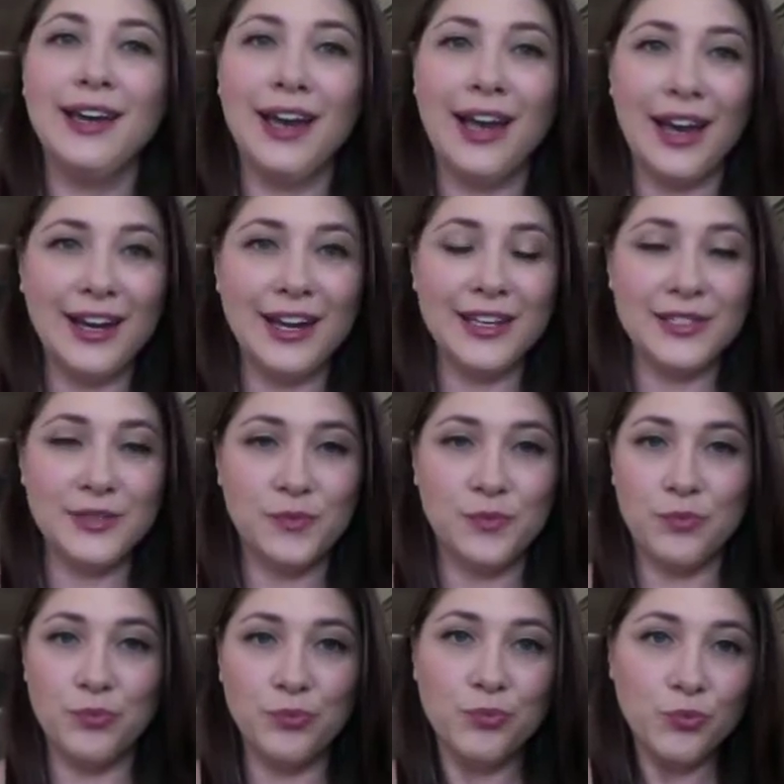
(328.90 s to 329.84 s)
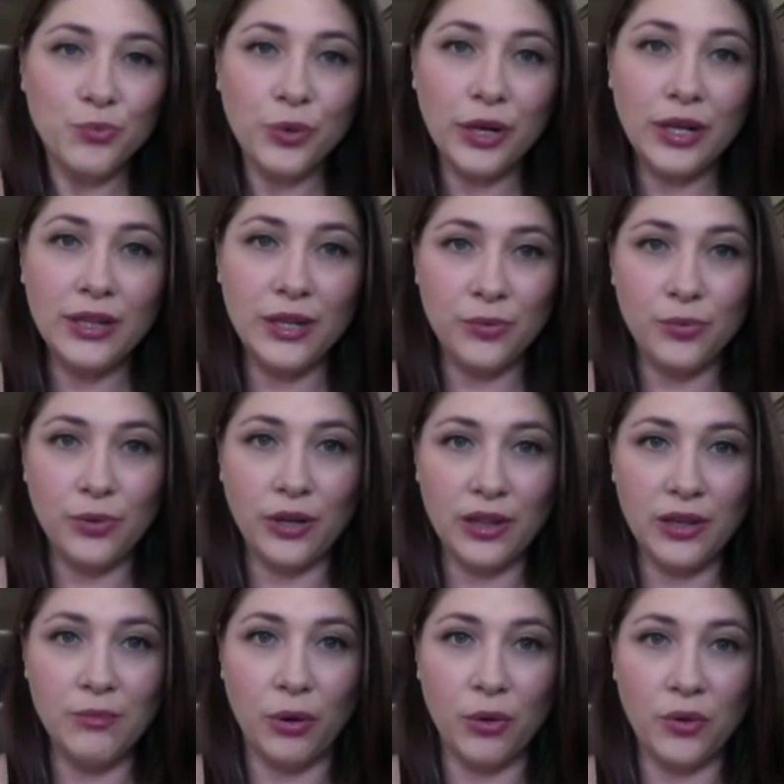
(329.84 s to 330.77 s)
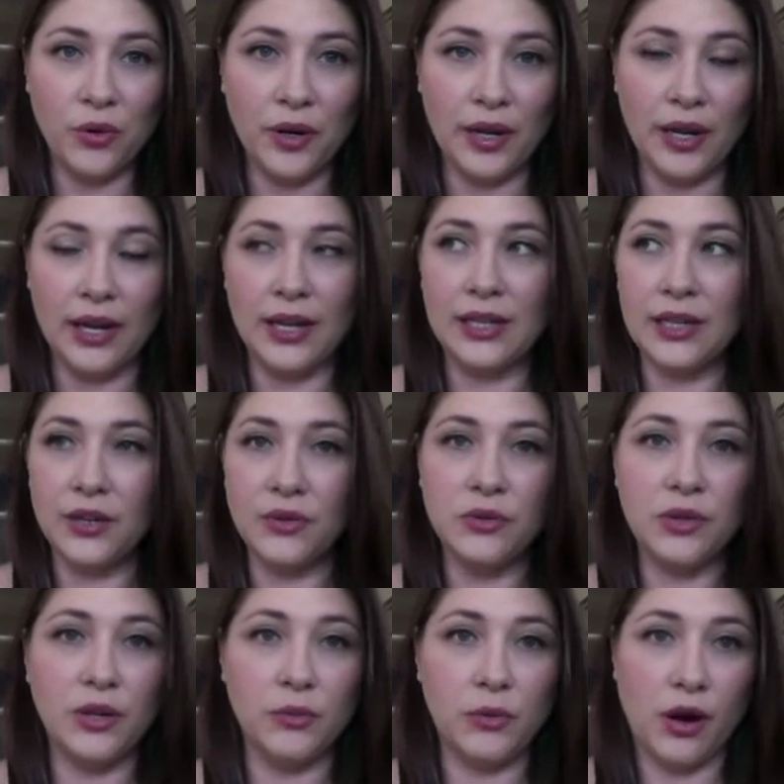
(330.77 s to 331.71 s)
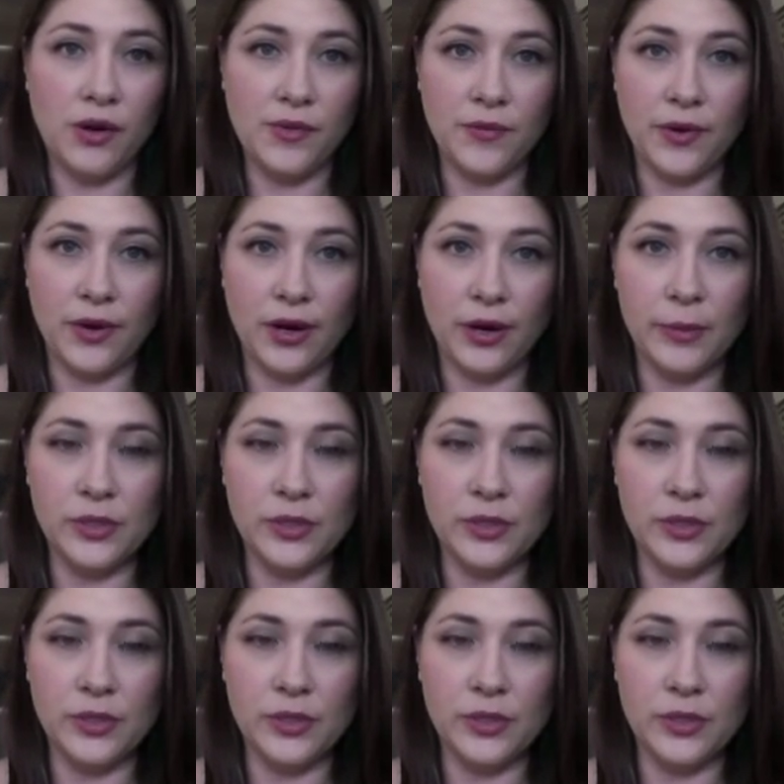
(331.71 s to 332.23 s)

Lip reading: And he's really, really boring and clearly wrong for her.